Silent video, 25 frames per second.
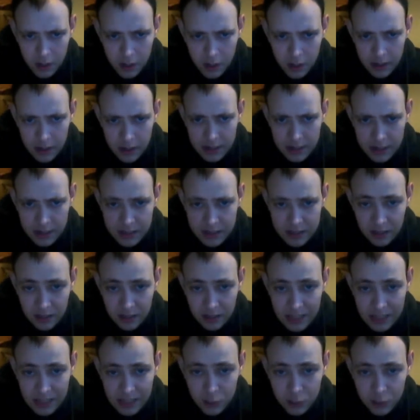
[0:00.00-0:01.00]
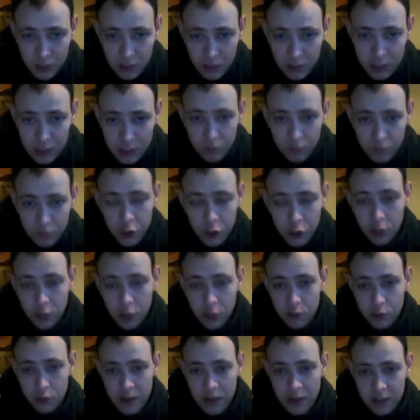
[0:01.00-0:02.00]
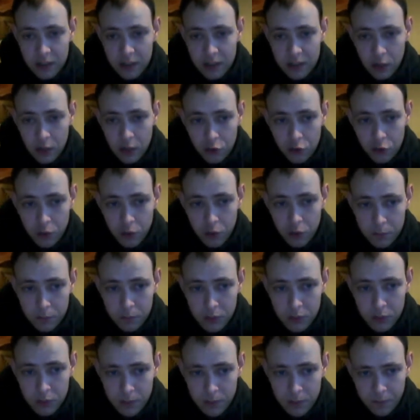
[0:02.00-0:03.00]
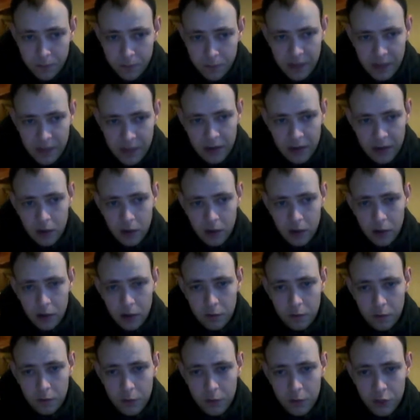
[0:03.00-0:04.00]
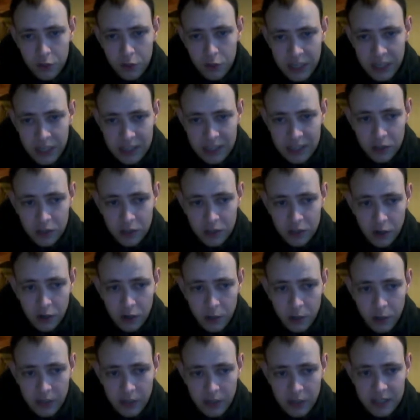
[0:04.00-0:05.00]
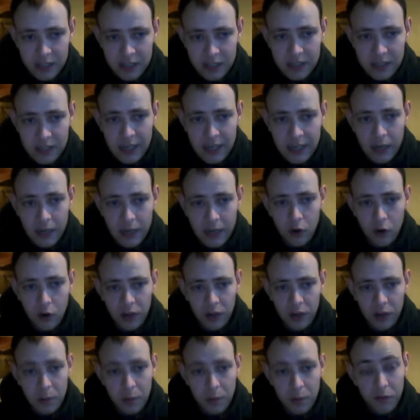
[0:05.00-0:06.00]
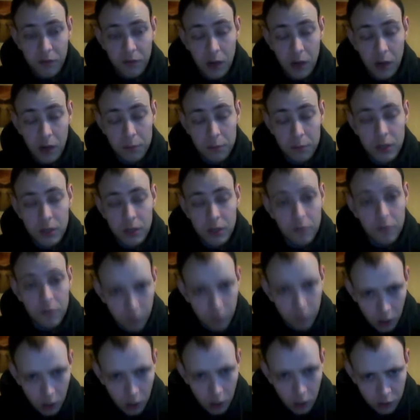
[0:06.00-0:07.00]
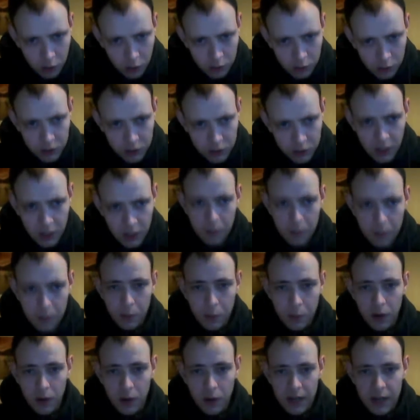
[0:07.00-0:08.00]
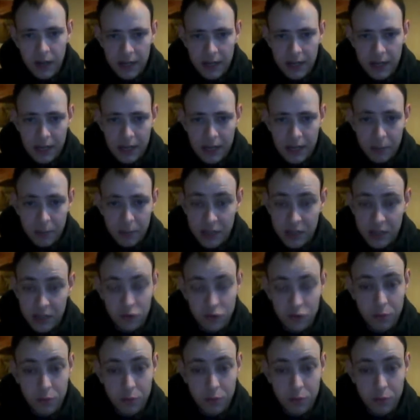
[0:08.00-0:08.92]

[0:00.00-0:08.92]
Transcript: It is the last release with Jonas Rensk on drums, and on future Katatonia releases he only performs vocals, but he plays the drums